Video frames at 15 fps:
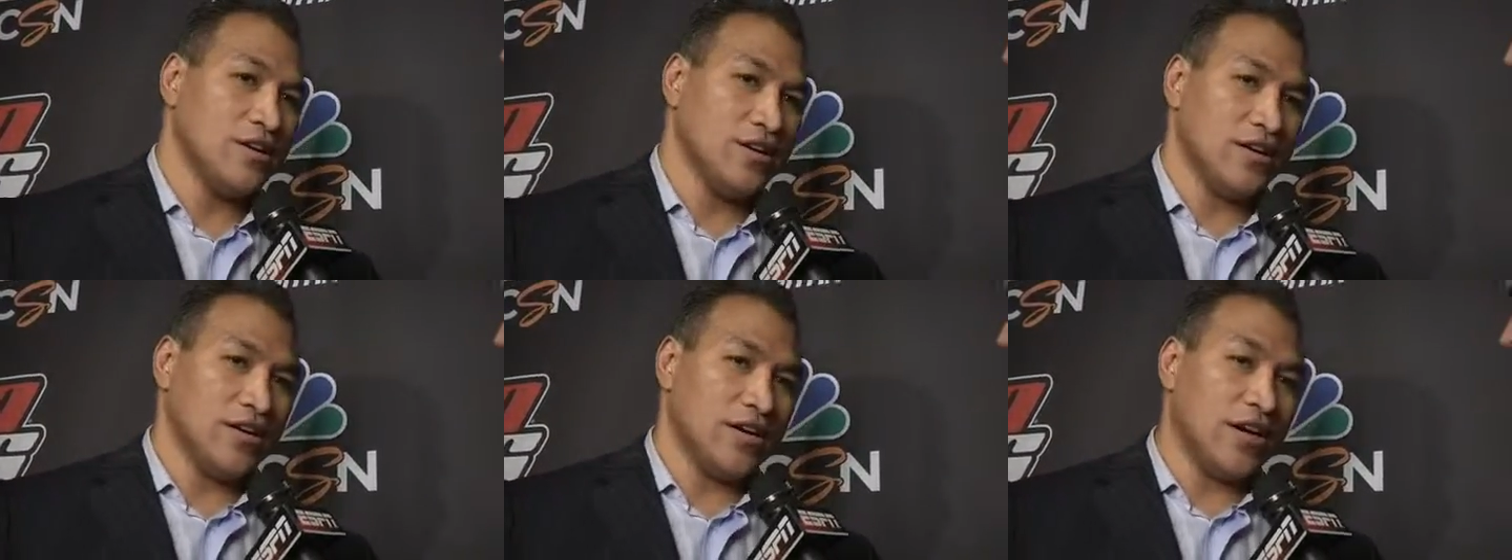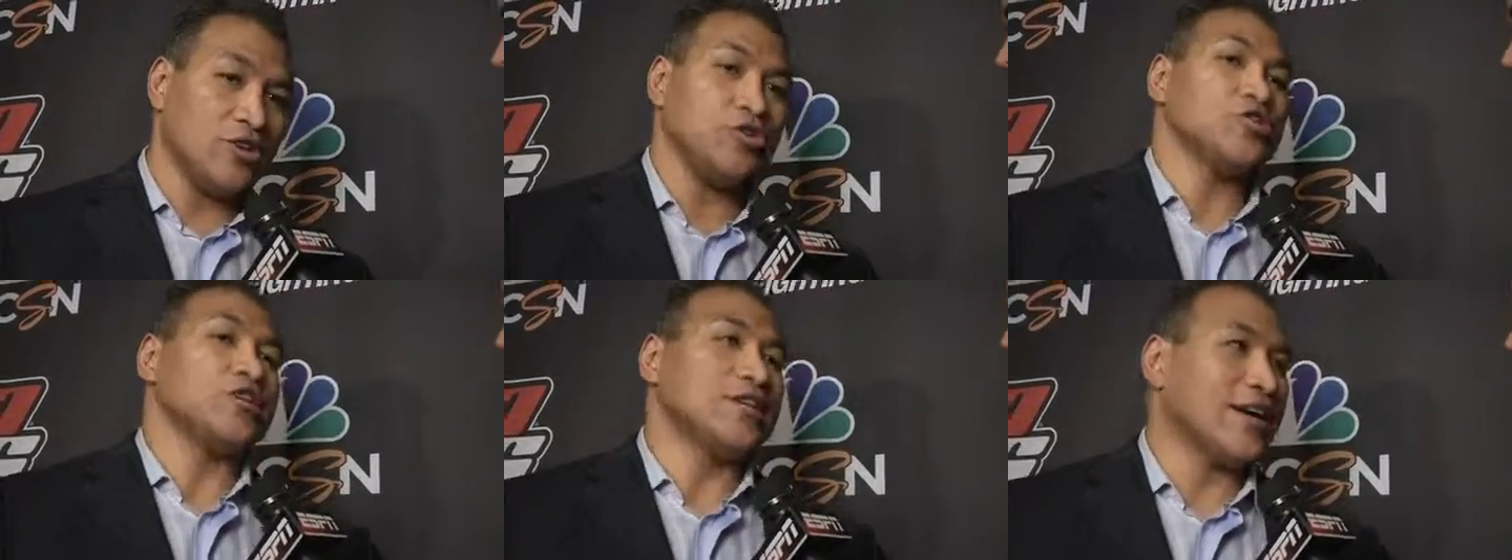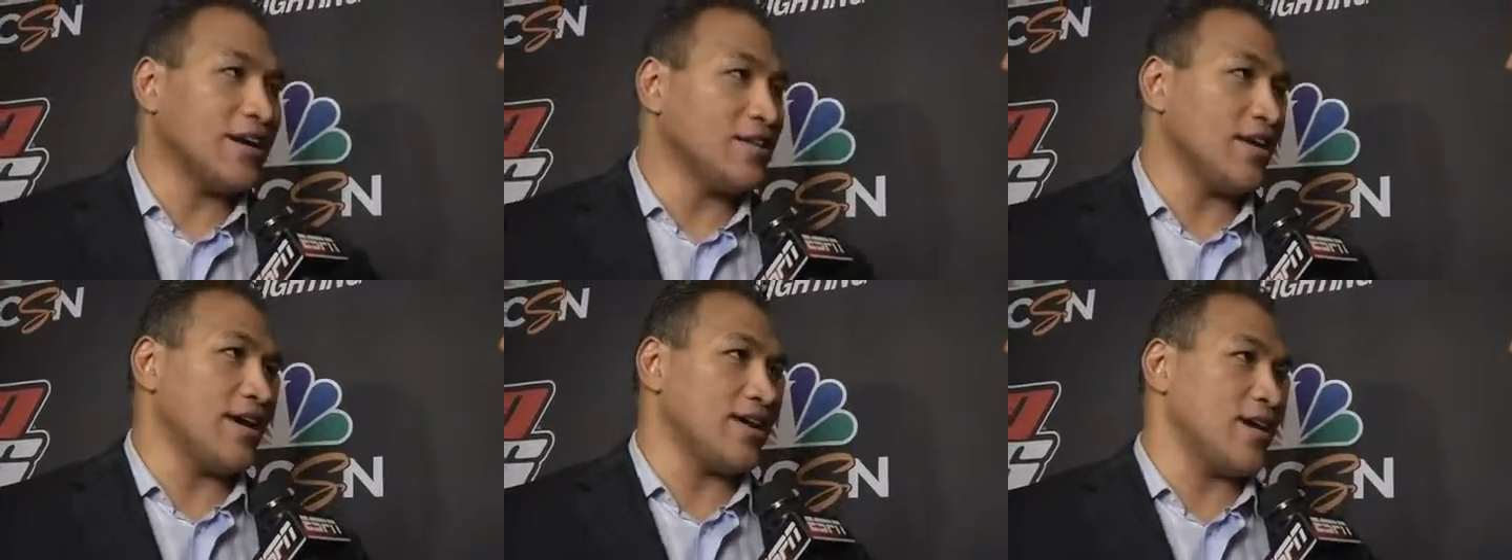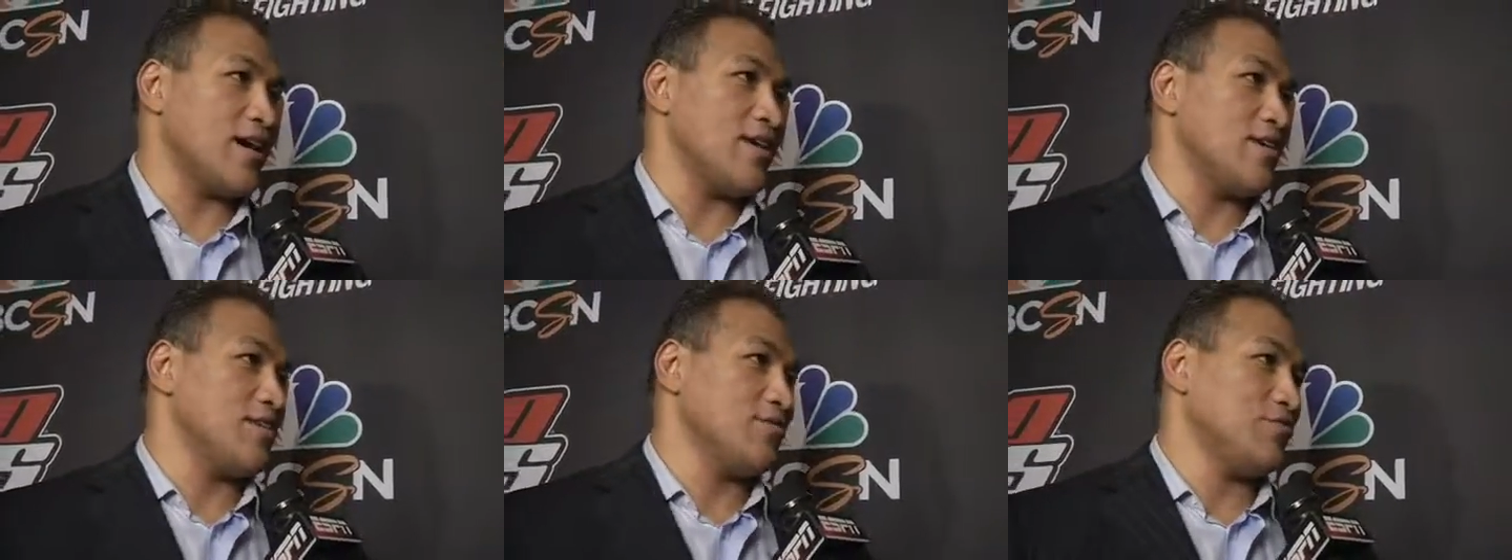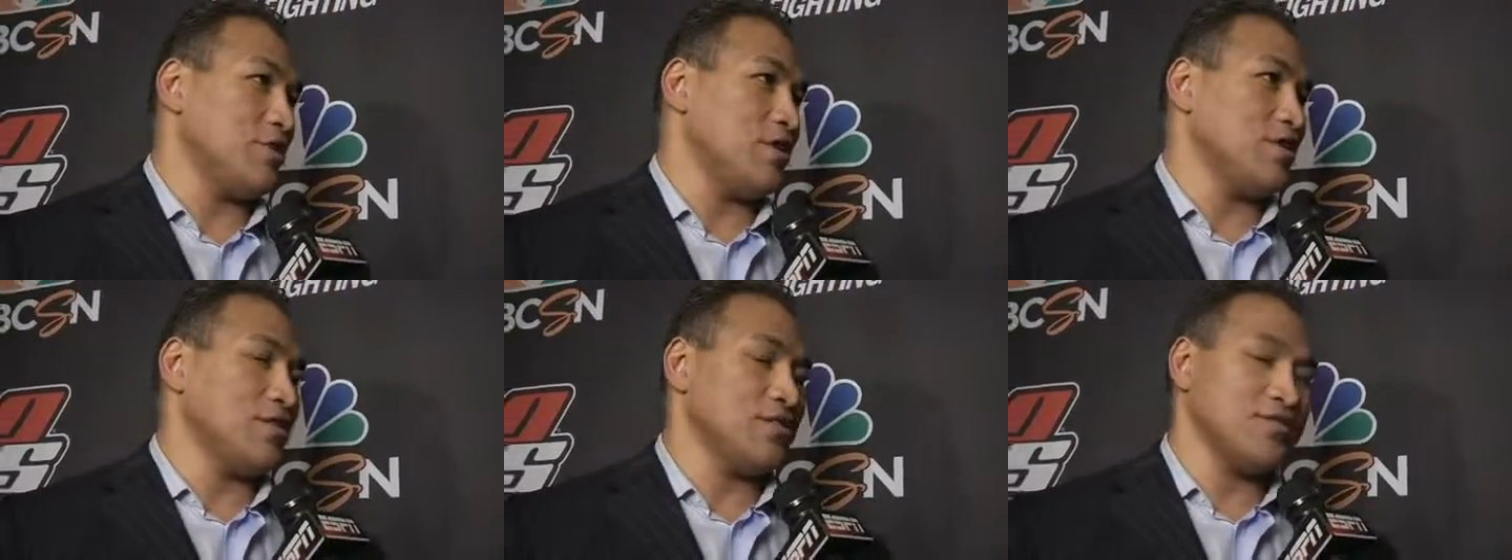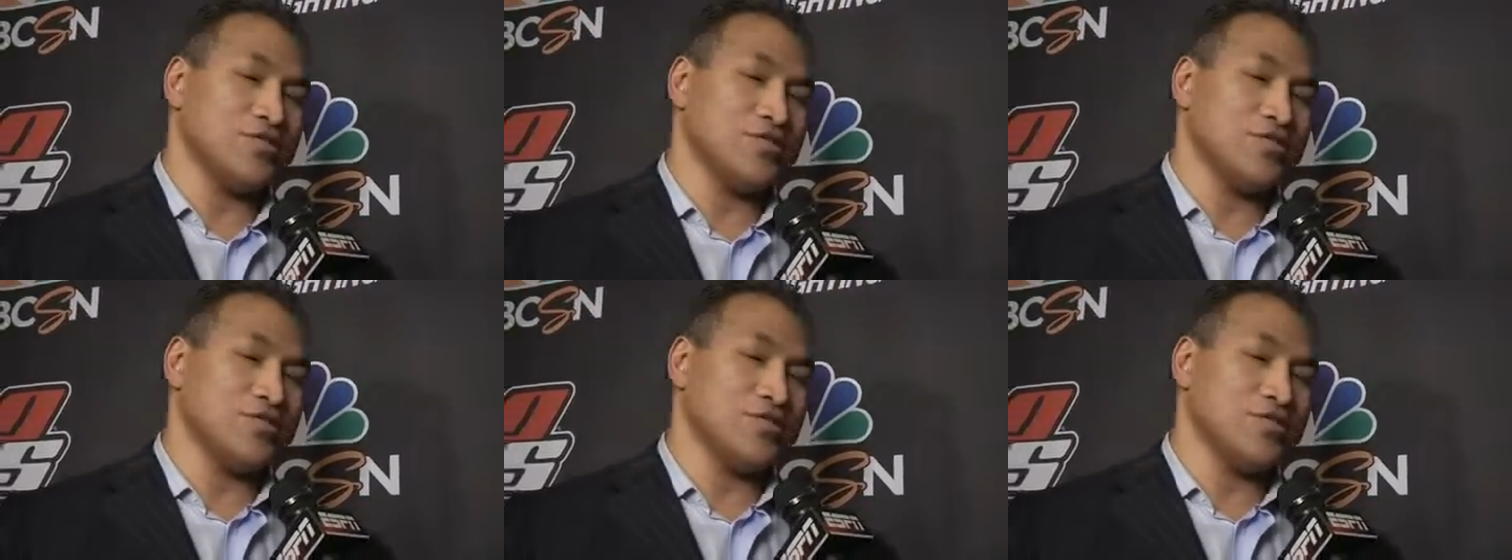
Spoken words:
how do you deny that guy, right?